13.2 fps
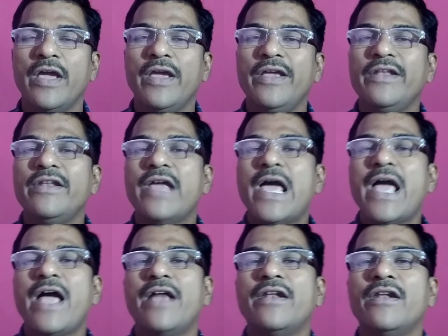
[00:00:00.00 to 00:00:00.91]
in
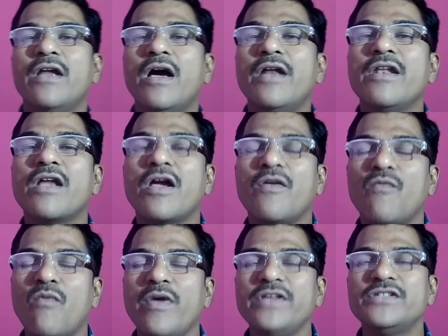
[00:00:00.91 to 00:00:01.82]
an
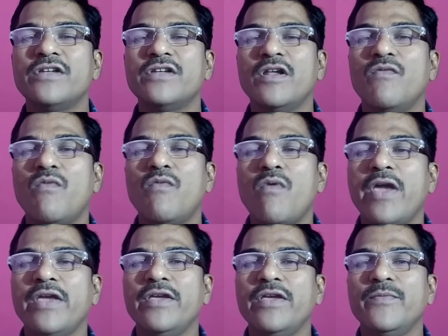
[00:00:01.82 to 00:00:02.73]
unconventional
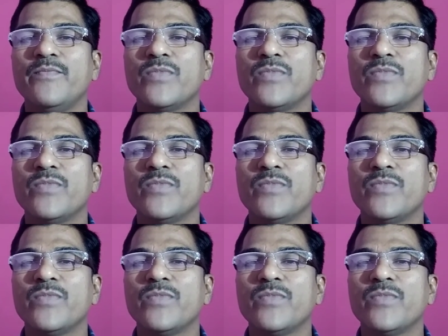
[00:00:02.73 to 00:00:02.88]
way.